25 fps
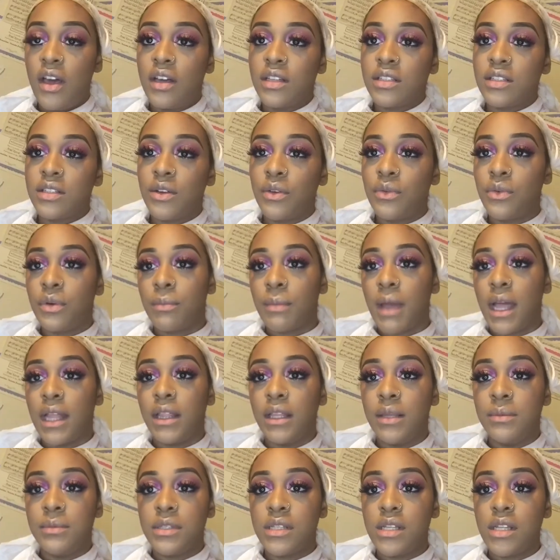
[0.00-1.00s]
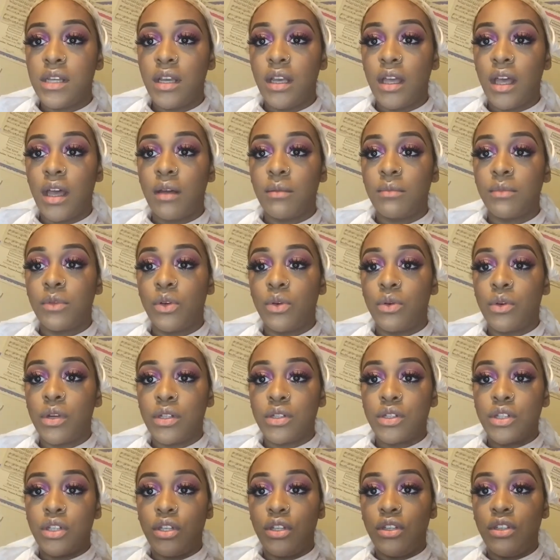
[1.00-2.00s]
So for my lipstick, I'm going
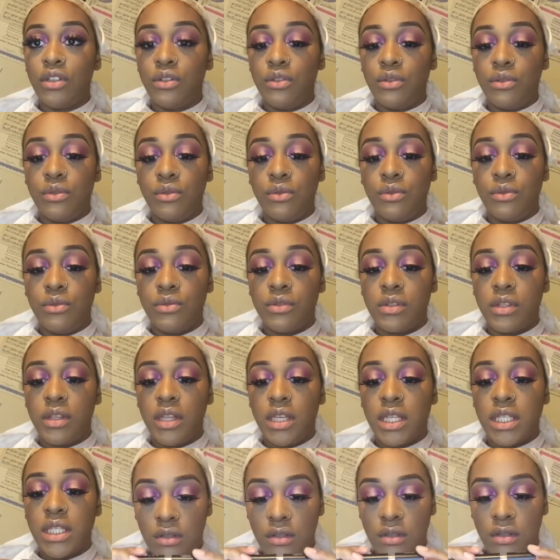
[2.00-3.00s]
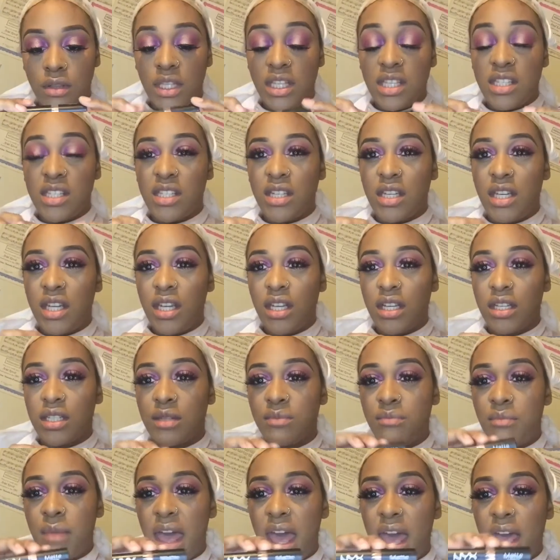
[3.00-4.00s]
to use this NYX
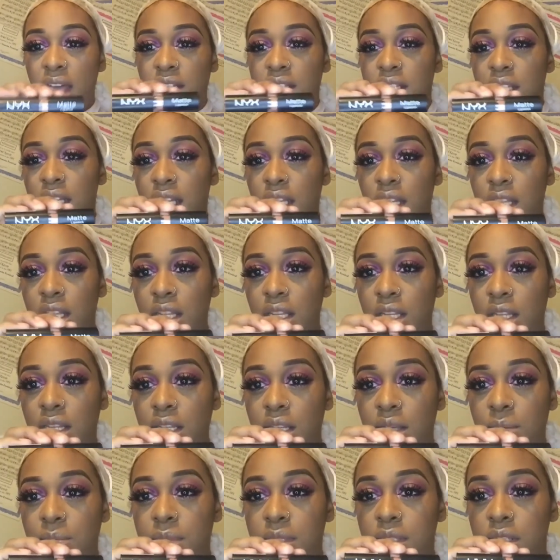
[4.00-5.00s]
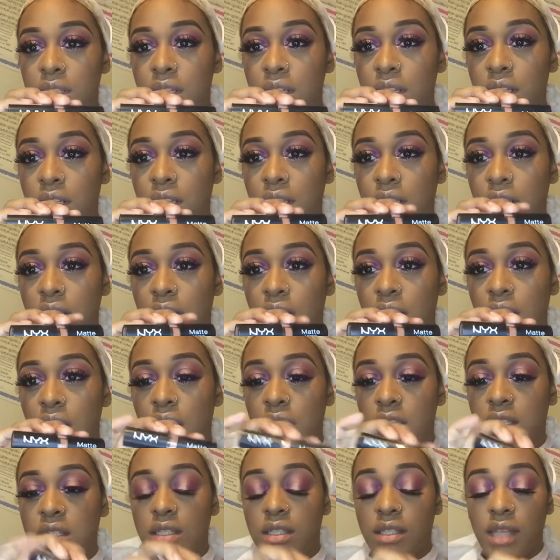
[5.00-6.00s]
matte lipstick
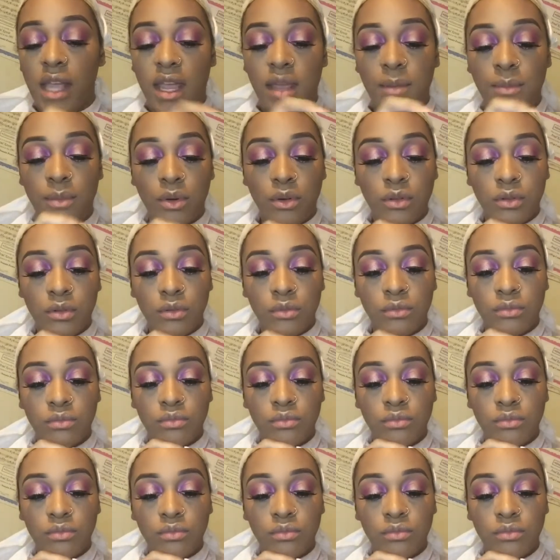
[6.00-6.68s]
in Sable.